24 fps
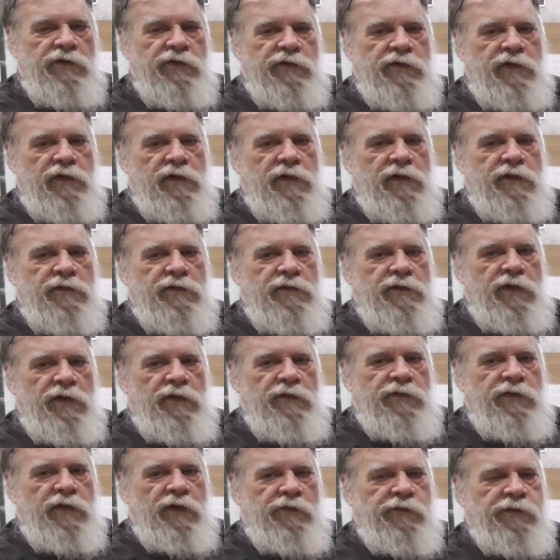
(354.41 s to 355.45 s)
So
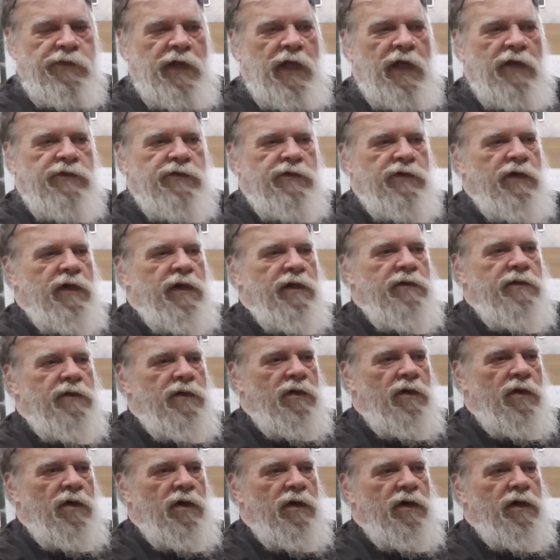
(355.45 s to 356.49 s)
the faster, the
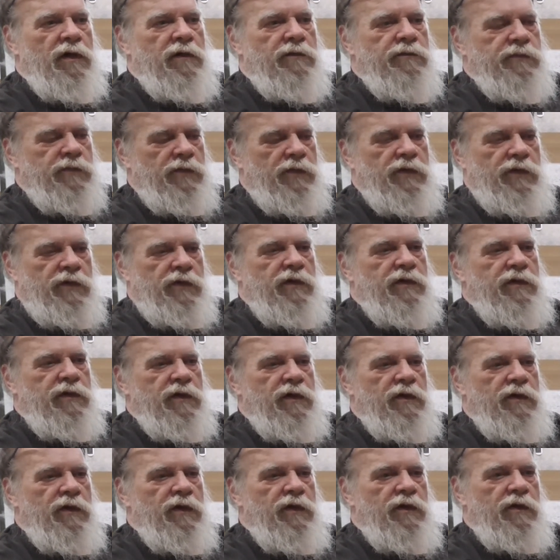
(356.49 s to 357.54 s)
longer, well,
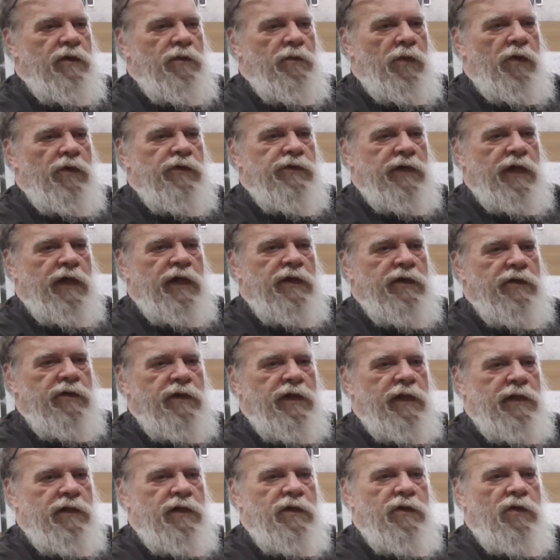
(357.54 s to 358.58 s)
the most I can do
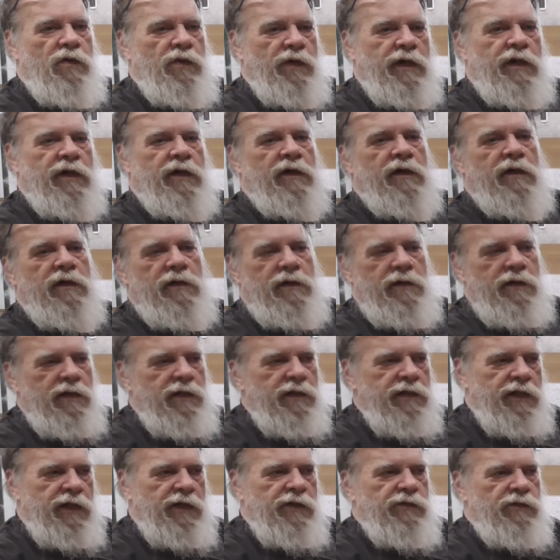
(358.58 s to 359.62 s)
that, the quicker
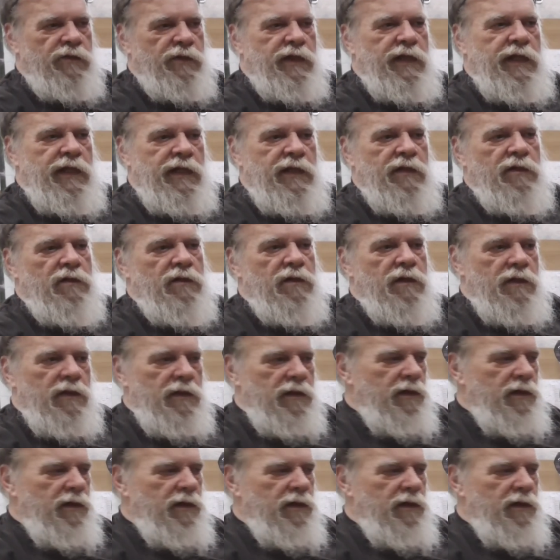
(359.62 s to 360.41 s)
things will heal.